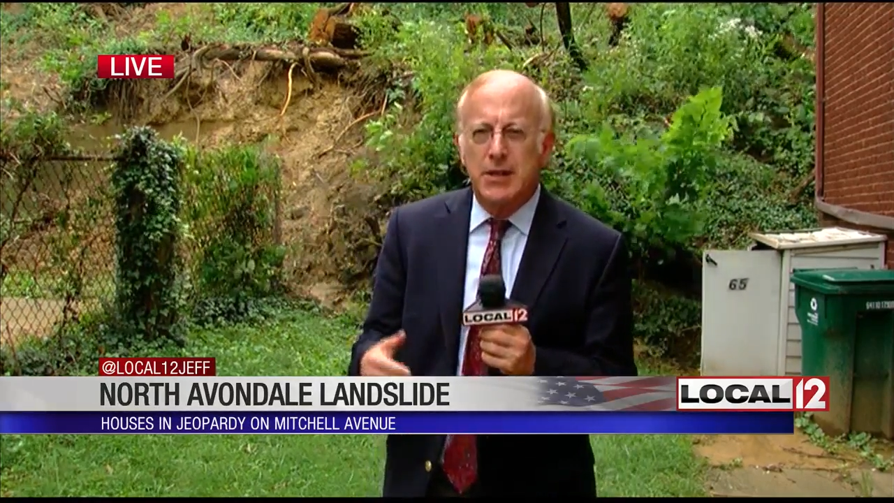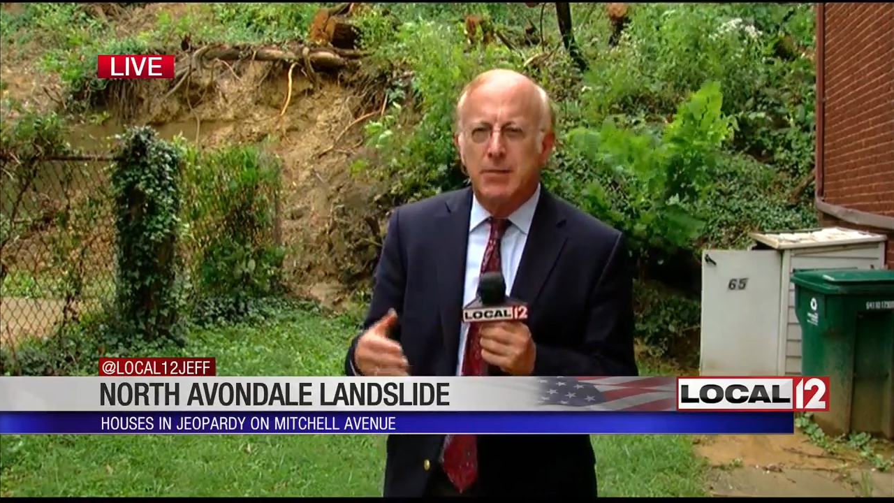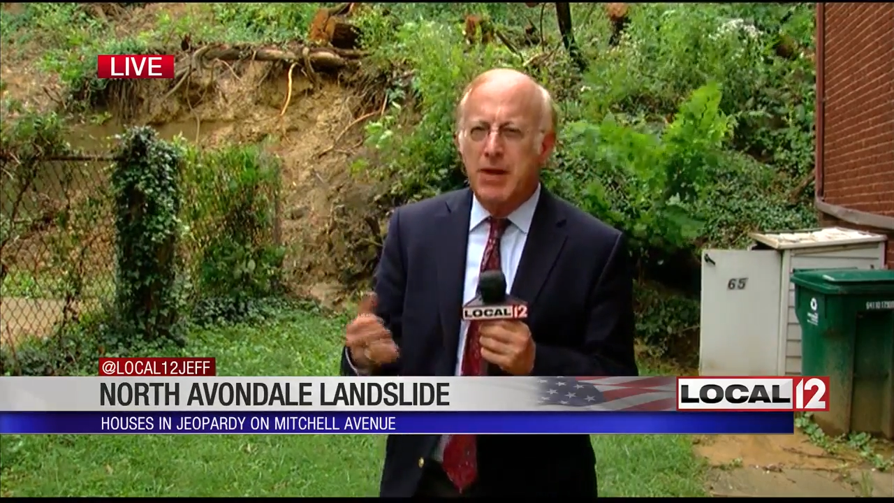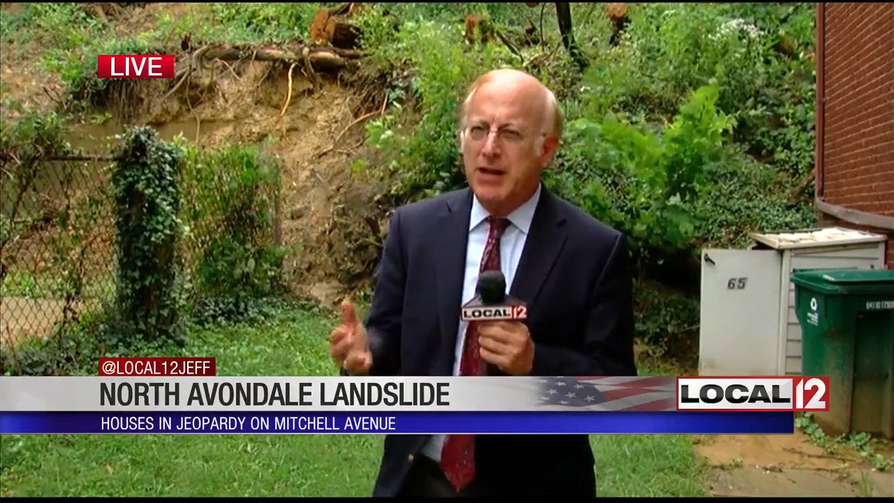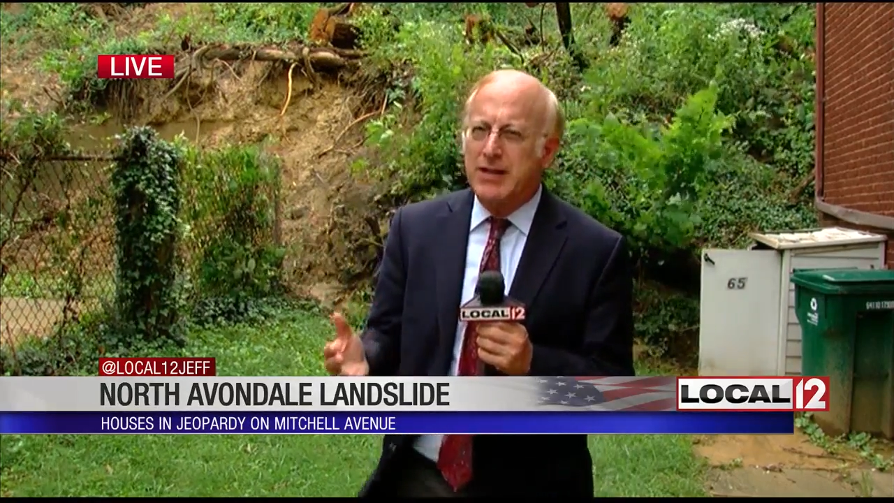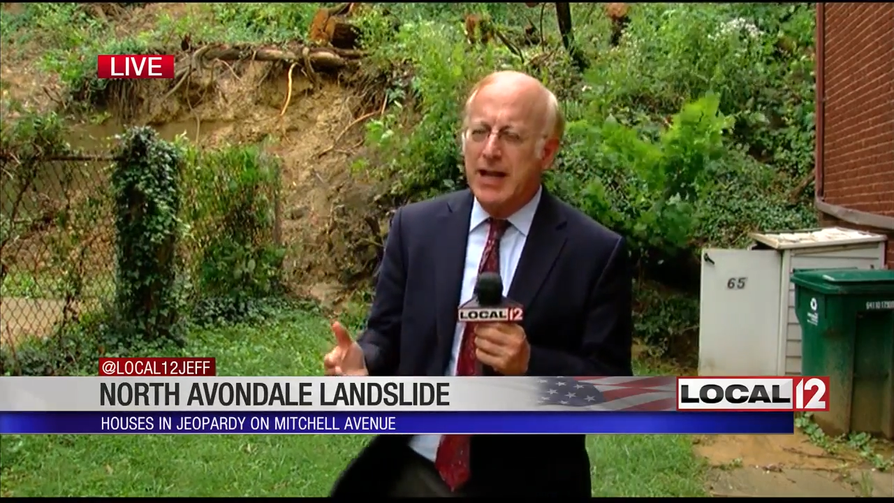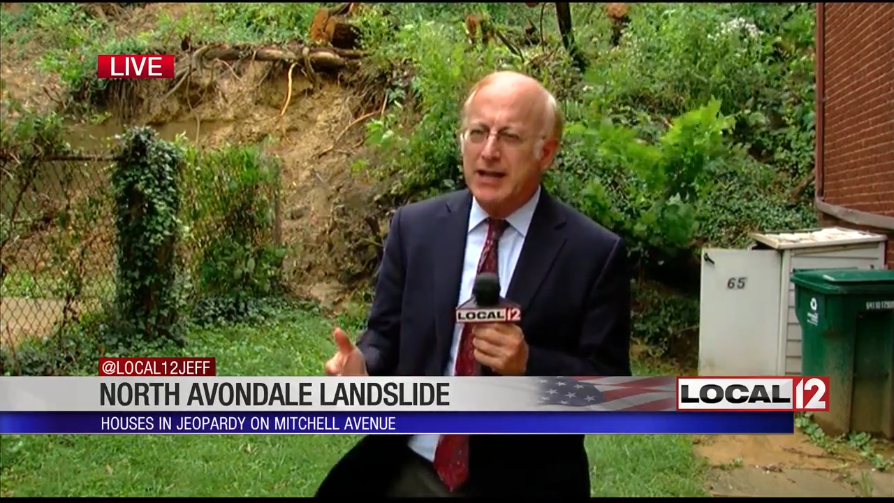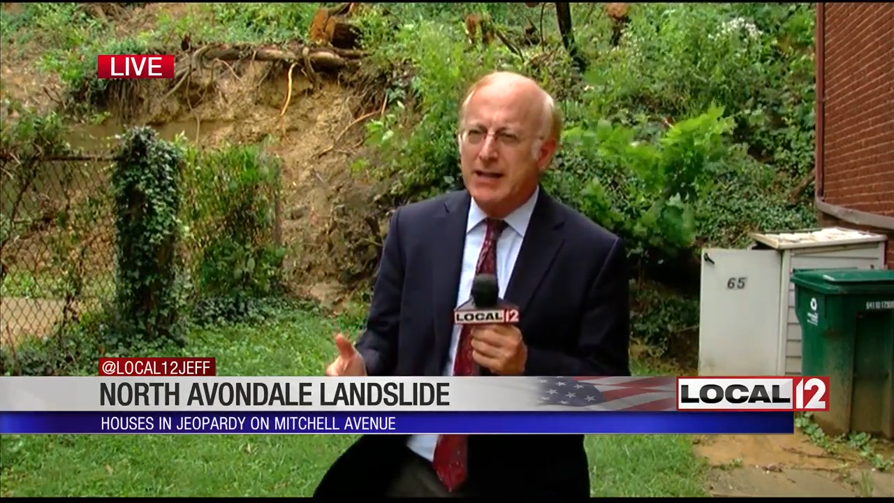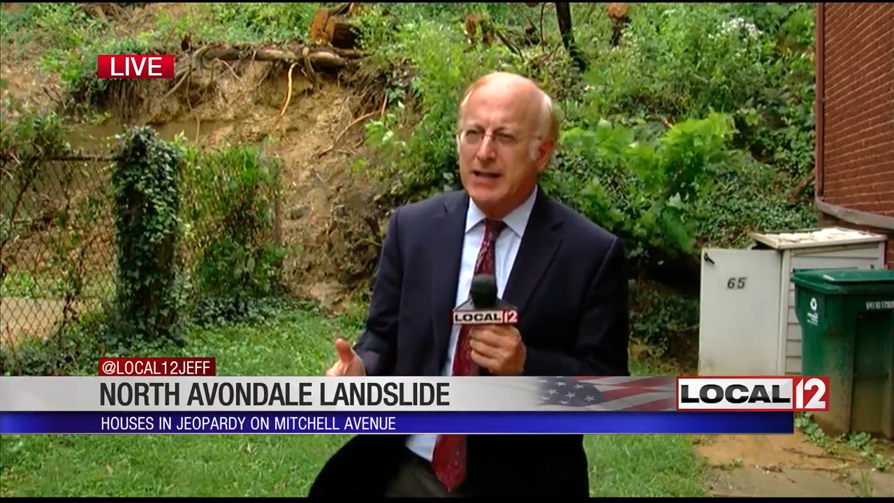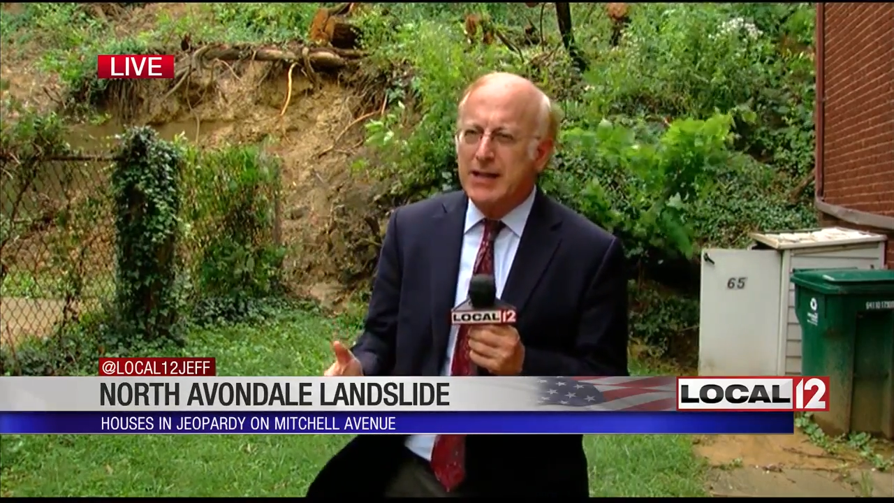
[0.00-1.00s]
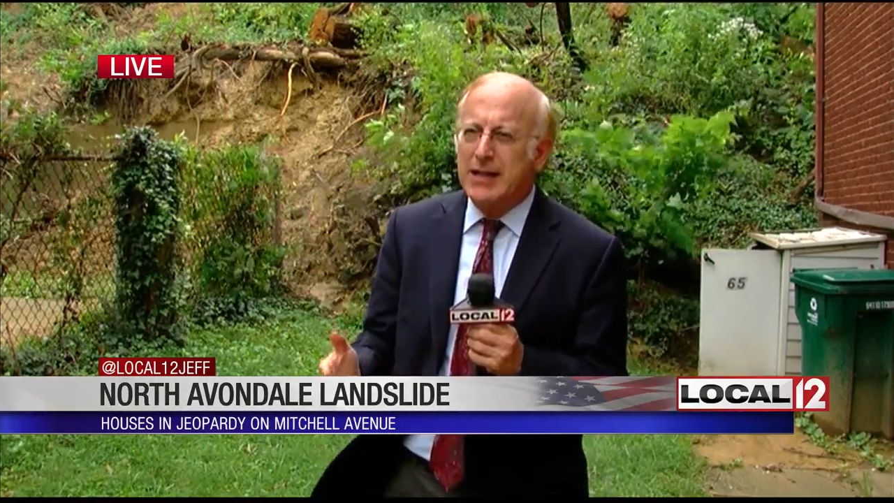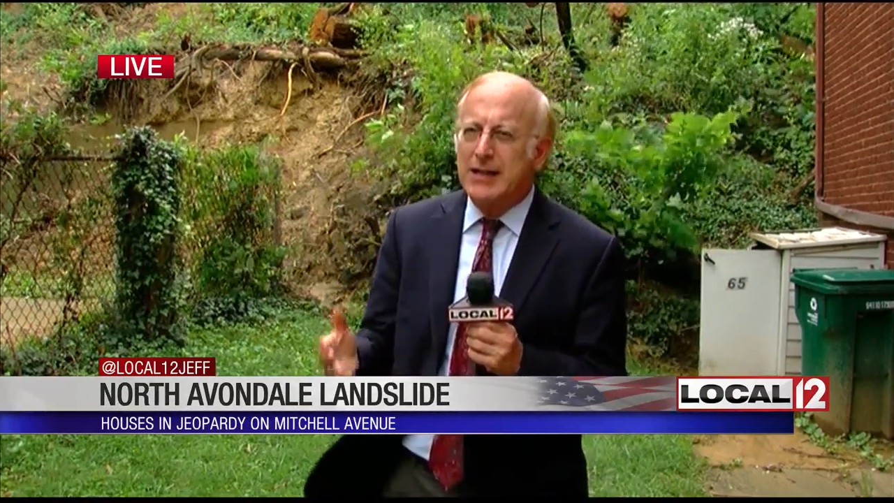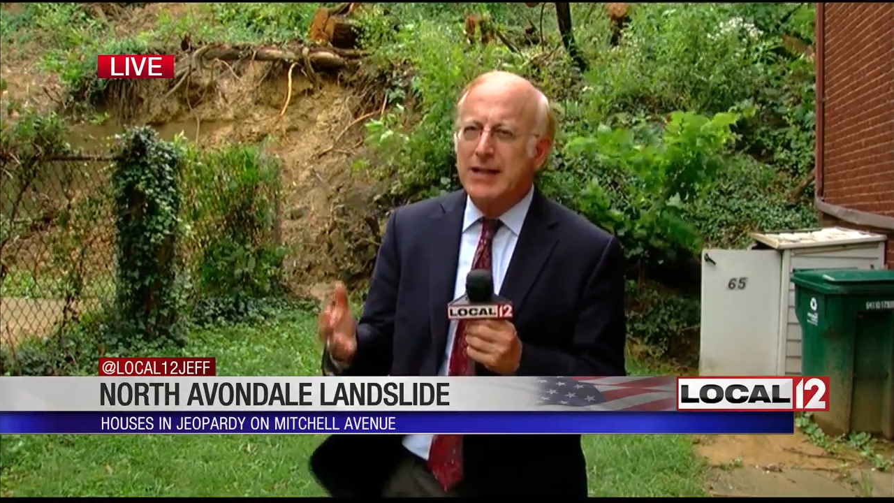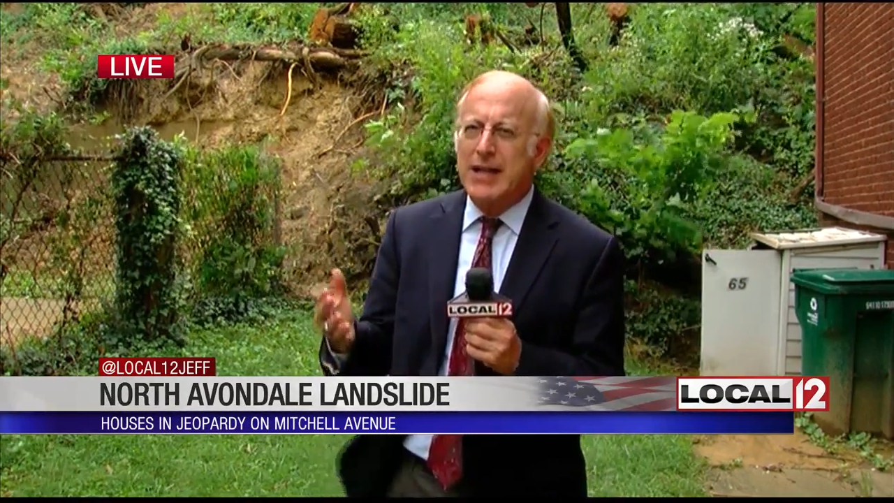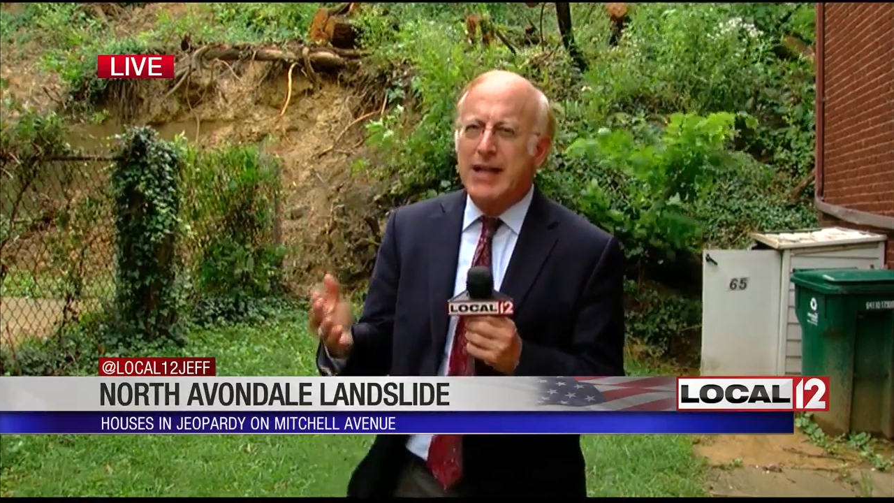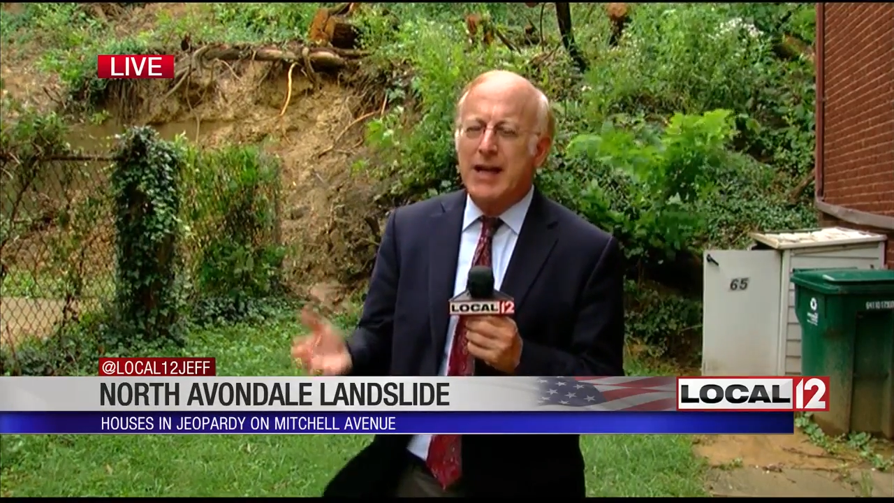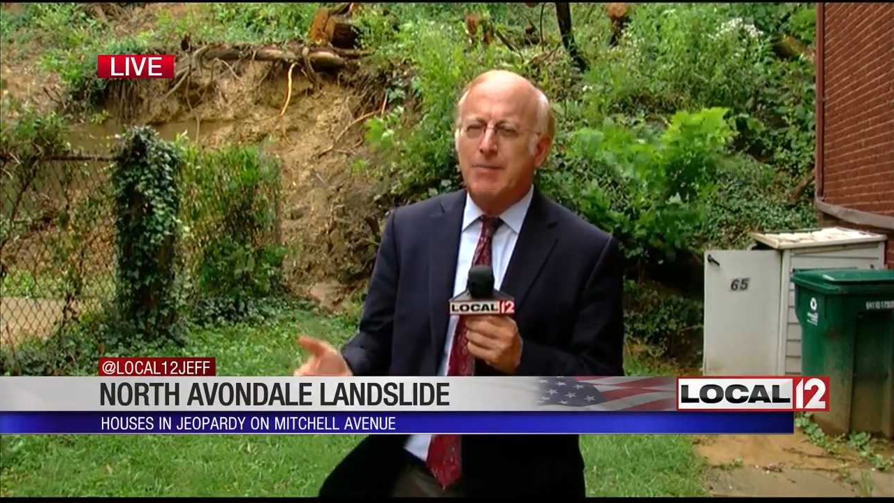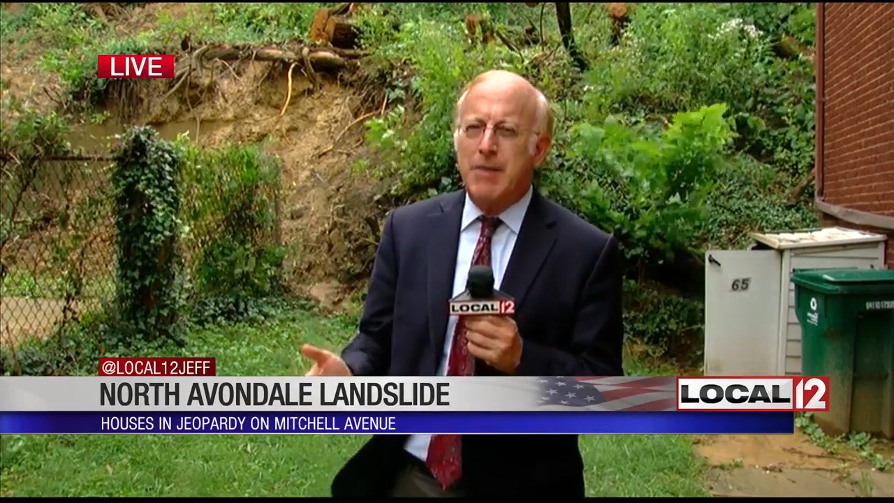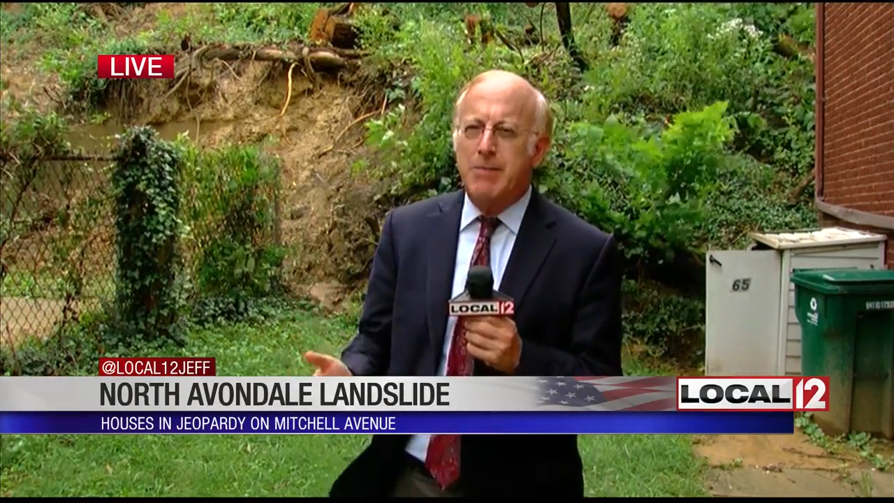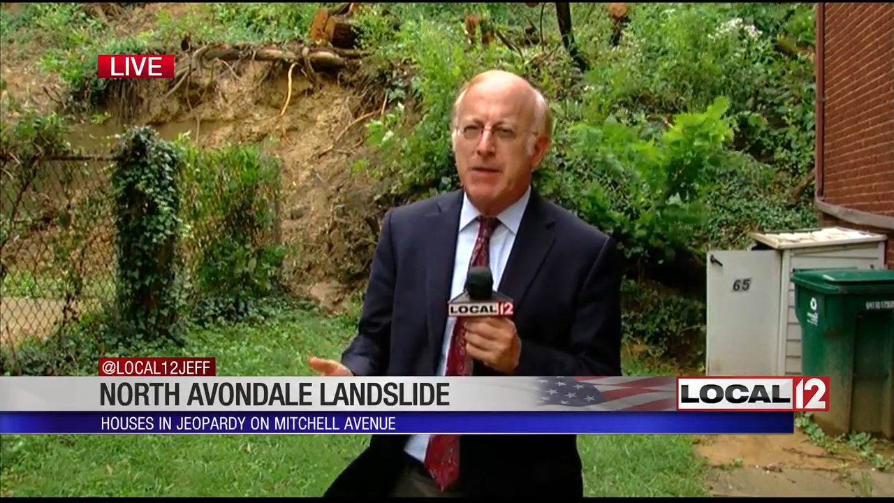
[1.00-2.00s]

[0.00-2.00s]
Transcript: I'm going to tell you, cleaning it up may